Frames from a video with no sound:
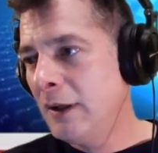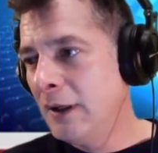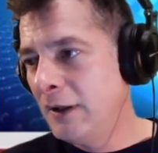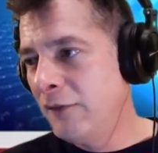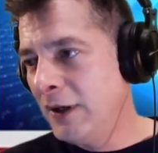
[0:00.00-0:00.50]

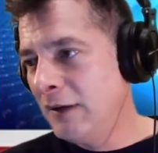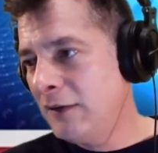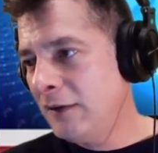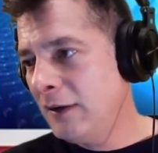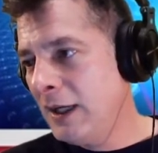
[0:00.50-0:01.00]
an
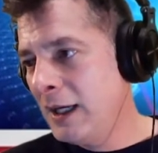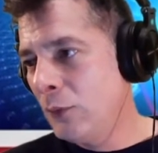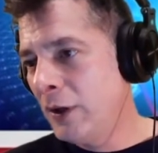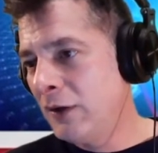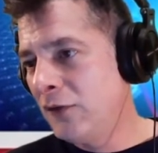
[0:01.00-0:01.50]
event at
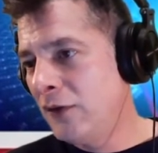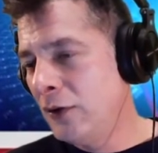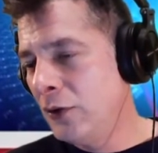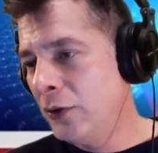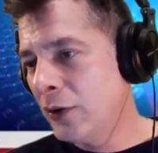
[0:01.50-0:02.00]
which the
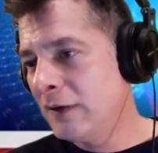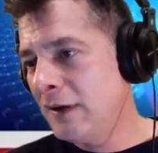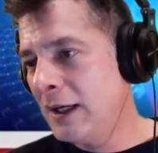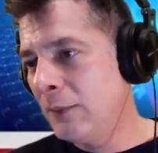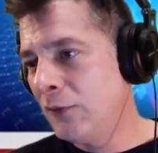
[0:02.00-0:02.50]
New York
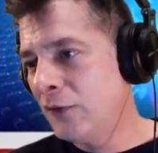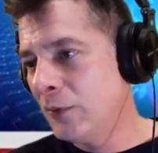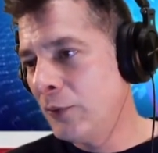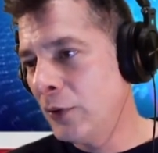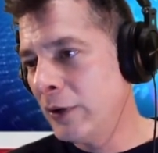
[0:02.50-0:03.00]
Times
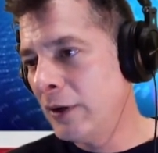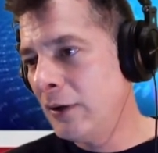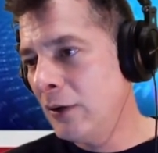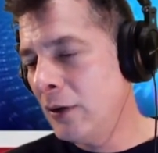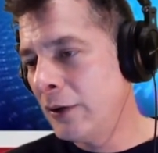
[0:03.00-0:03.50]
reported
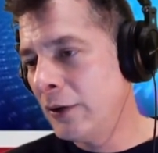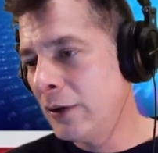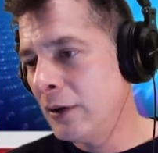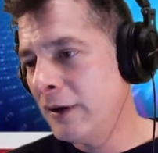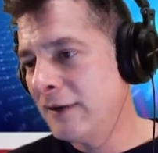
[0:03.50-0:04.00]
on
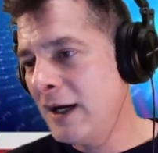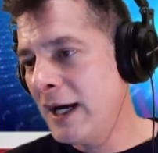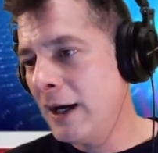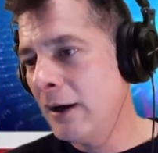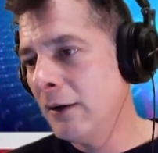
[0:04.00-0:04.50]
her attire.